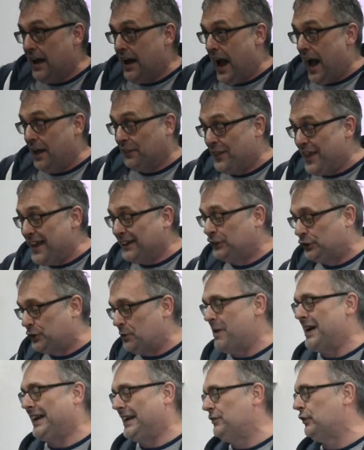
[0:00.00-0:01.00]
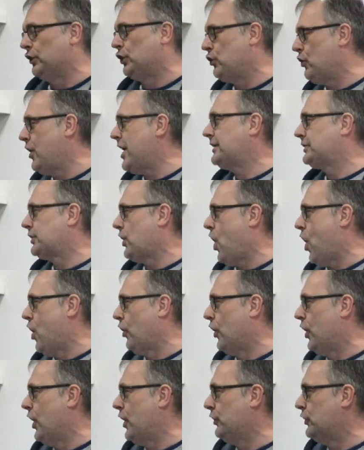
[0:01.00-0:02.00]
and then to my even greater
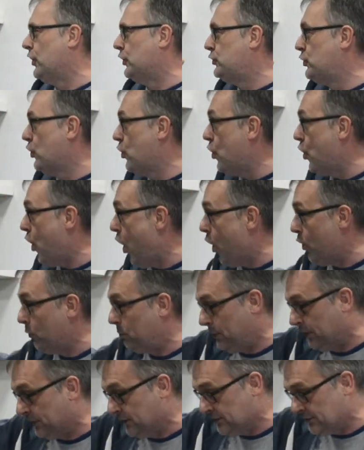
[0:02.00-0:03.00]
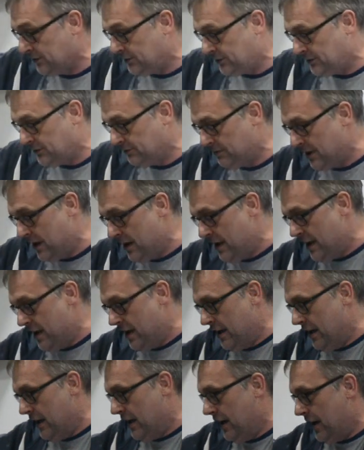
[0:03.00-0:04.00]
horror, the door opens,
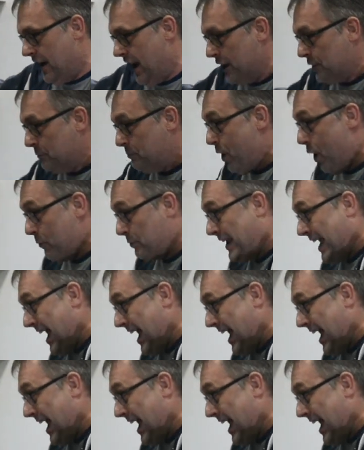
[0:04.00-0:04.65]
and Bob